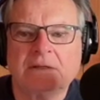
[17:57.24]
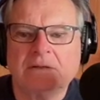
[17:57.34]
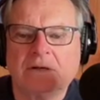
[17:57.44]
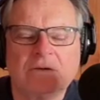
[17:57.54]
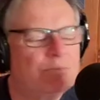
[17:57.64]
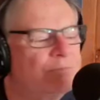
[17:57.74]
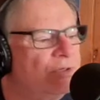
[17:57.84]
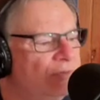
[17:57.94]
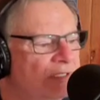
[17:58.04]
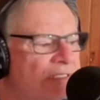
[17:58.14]
Oh,
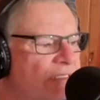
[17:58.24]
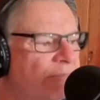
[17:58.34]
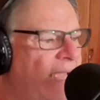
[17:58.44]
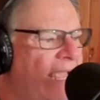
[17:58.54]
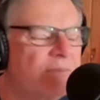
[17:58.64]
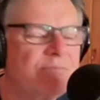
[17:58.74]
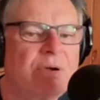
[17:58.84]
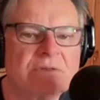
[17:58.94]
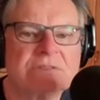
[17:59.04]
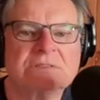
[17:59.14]
Putin is a bad
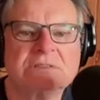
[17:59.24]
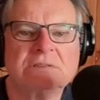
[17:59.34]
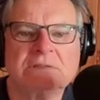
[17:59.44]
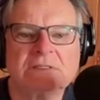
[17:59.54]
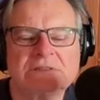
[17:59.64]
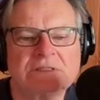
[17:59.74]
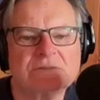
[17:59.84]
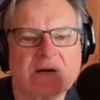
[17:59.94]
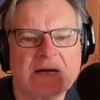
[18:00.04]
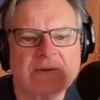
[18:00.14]
person. This is
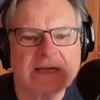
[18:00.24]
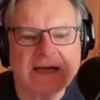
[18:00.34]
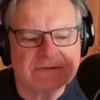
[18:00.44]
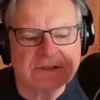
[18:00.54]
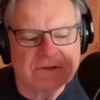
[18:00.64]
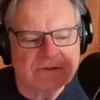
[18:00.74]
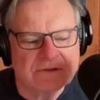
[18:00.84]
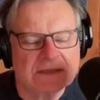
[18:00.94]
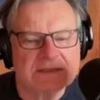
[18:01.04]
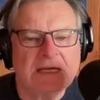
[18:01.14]
why we have to do
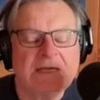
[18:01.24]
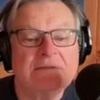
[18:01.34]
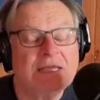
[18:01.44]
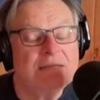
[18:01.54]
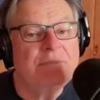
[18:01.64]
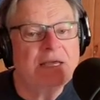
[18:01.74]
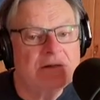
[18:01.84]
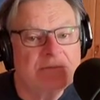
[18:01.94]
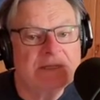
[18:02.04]
this. They better be